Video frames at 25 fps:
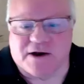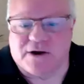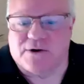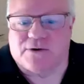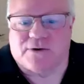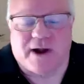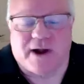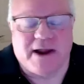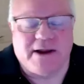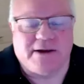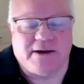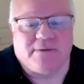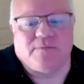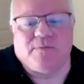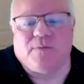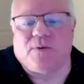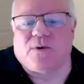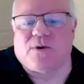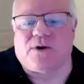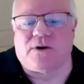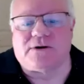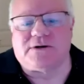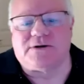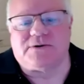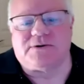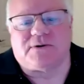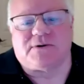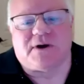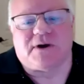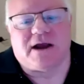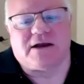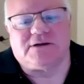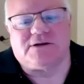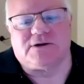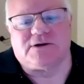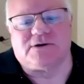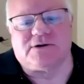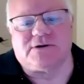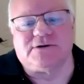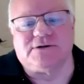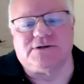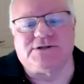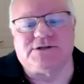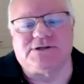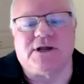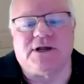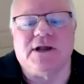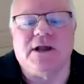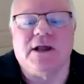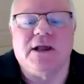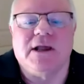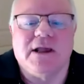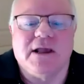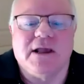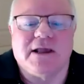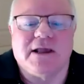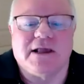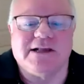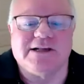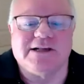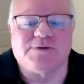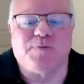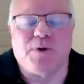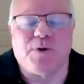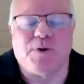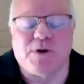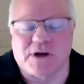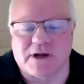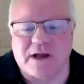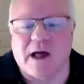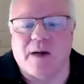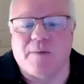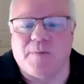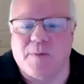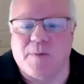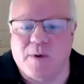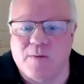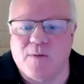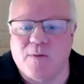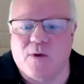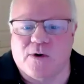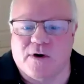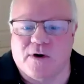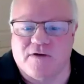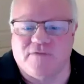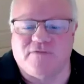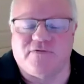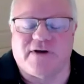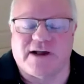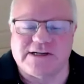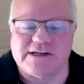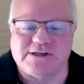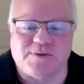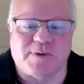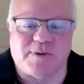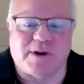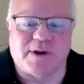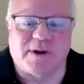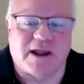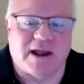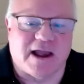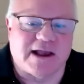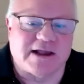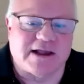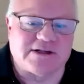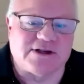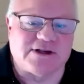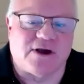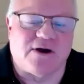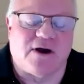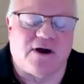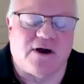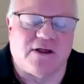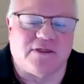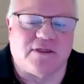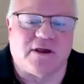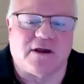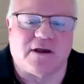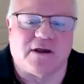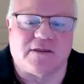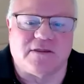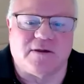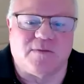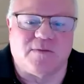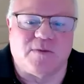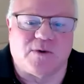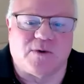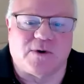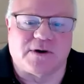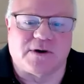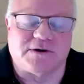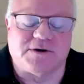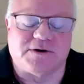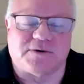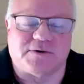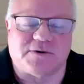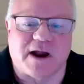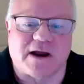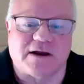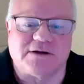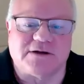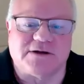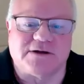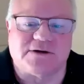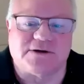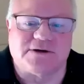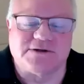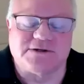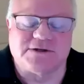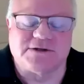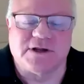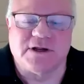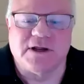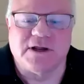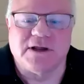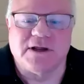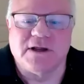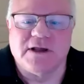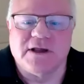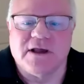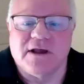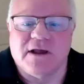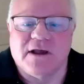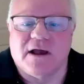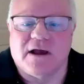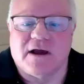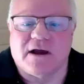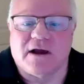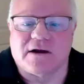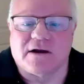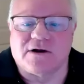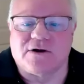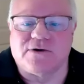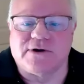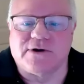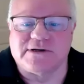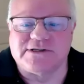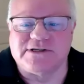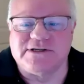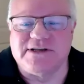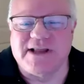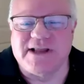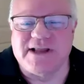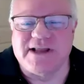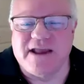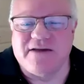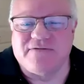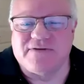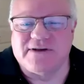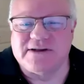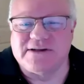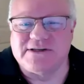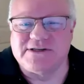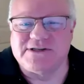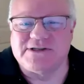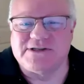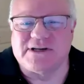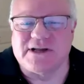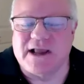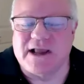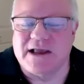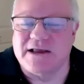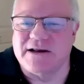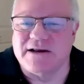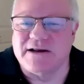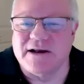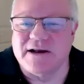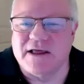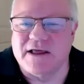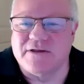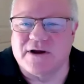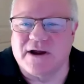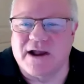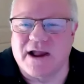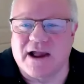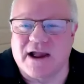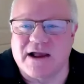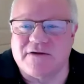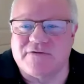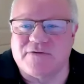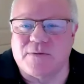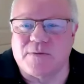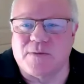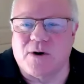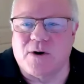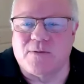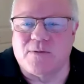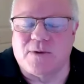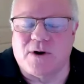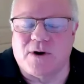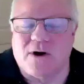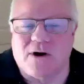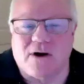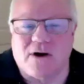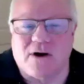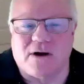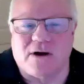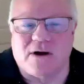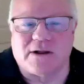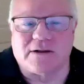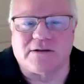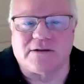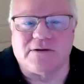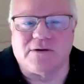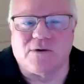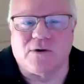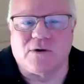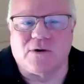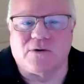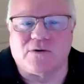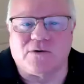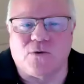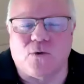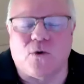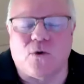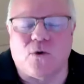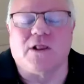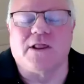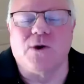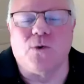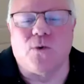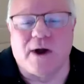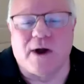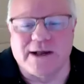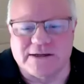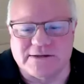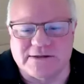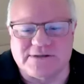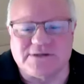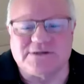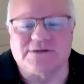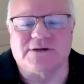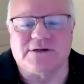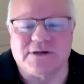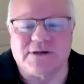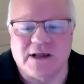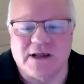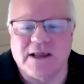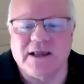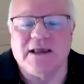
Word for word: a great board of directors. He's put a couple more investment guys on the board of directors, Chris Davis and another guy from Omaha, Wally Weitz.